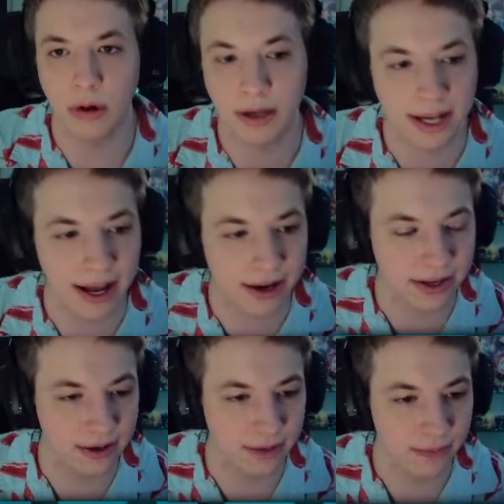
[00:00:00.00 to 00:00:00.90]
get out of
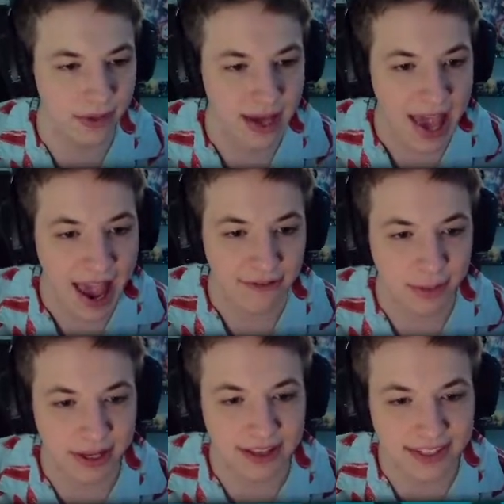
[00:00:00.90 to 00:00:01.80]
here.
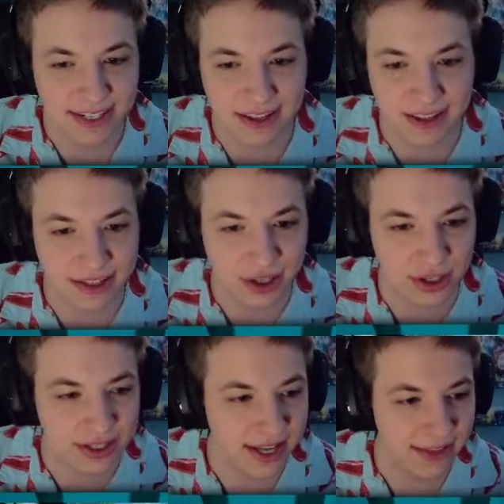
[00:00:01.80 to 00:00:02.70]
Everybody listen, the Lich
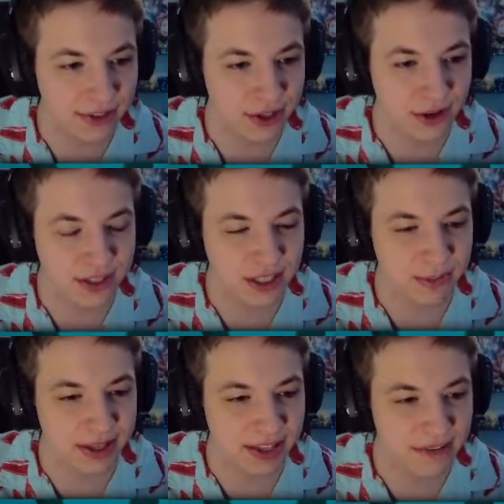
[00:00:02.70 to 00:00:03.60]
is dead. The curse has
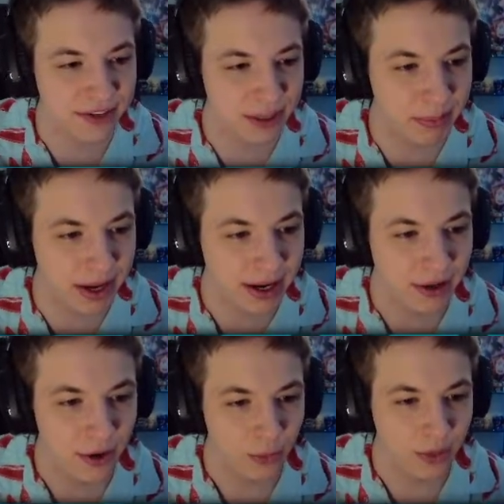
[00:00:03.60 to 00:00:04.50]
been lifted, but
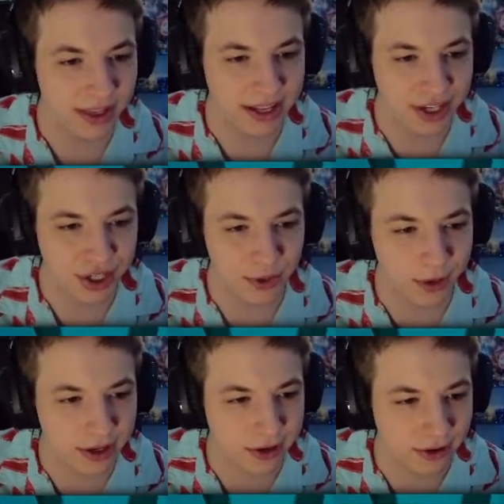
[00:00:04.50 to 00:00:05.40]
what lich and
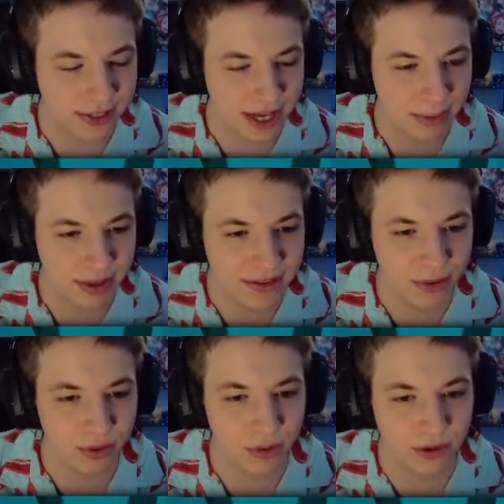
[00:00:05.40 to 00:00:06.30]
what curse? I believe
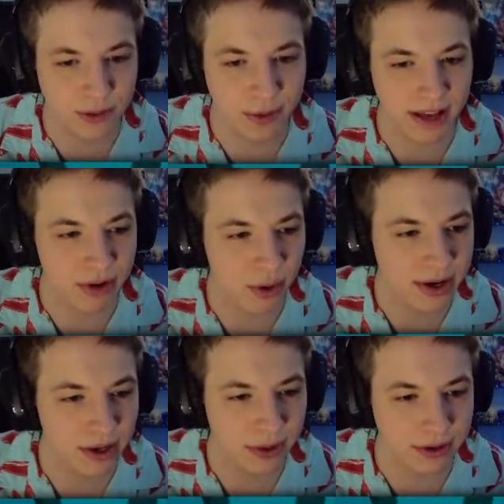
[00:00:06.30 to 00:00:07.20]
you, of course, but I have no
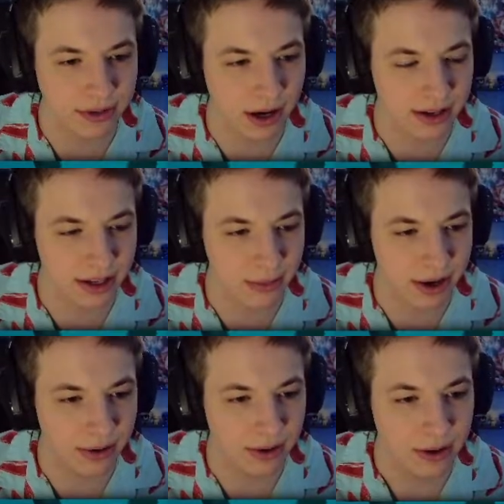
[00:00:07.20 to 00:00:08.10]
idea what you're talking
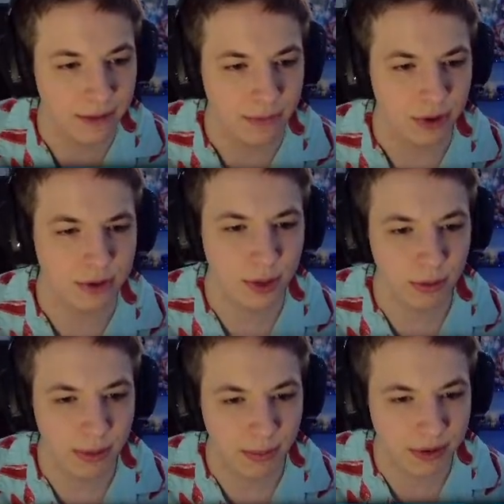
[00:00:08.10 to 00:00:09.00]
about. You don't
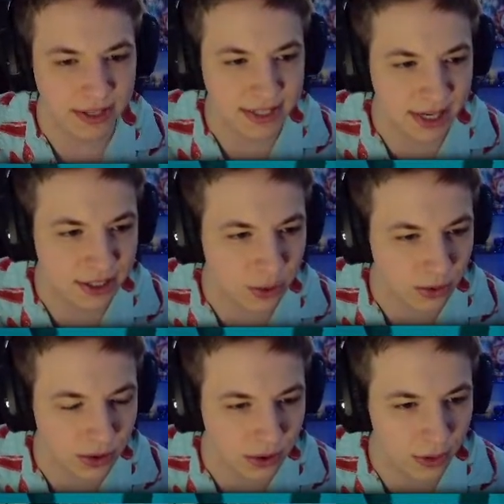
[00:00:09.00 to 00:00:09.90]
remember the dead
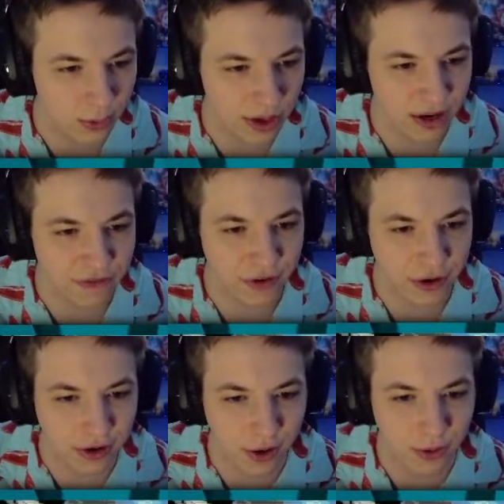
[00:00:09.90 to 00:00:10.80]
sorcerer, the one in a fur
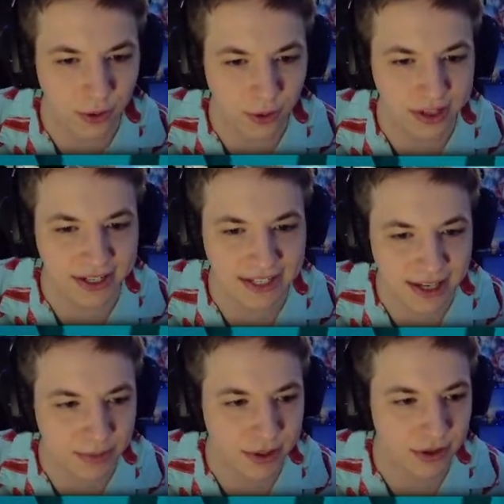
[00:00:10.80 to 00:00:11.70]
coat, holding a
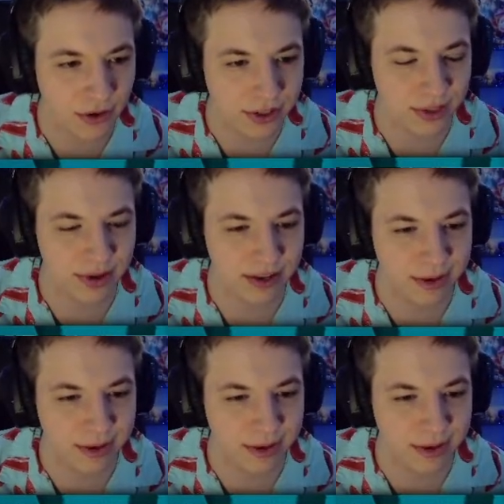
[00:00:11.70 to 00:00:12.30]
scepter, all surrounded by